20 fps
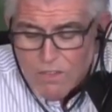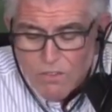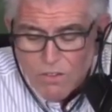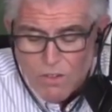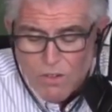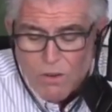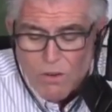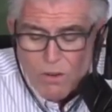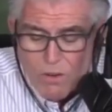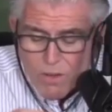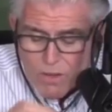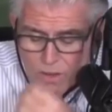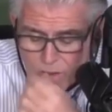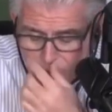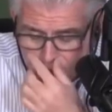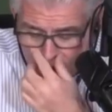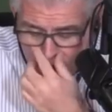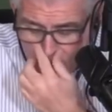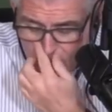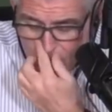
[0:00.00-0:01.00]
So
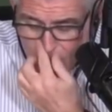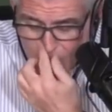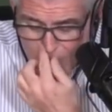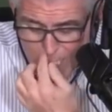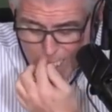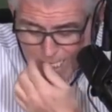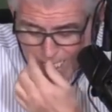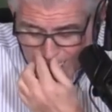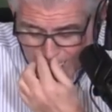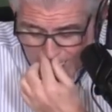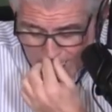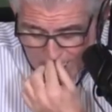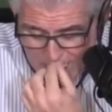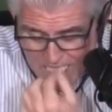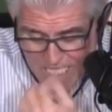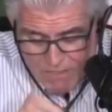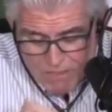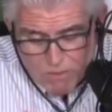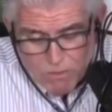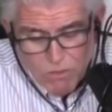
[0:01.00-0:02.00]
November
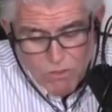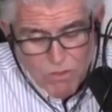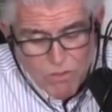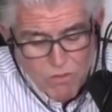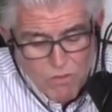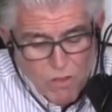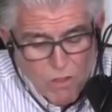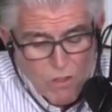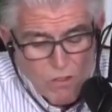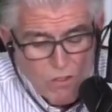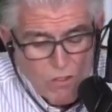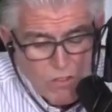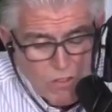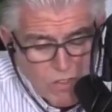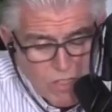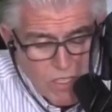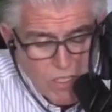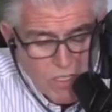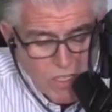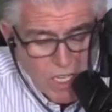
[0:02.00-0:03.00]
1987 was the
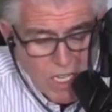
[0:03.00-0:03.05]
first